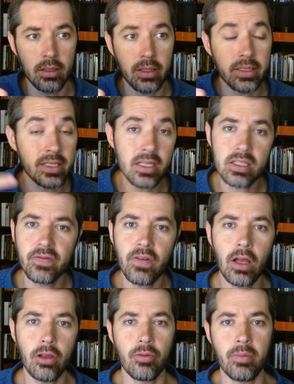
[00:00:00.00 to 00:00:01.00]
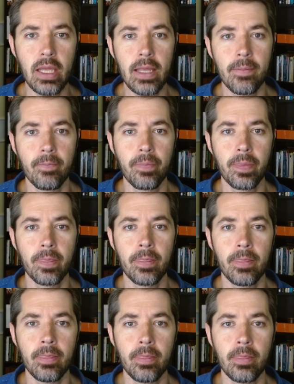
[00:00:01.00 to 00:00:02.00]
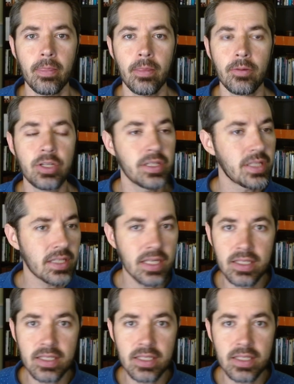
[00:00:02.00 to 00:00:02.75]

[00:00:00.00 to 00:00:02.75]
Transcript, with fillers: and says, "Follow me." Jesus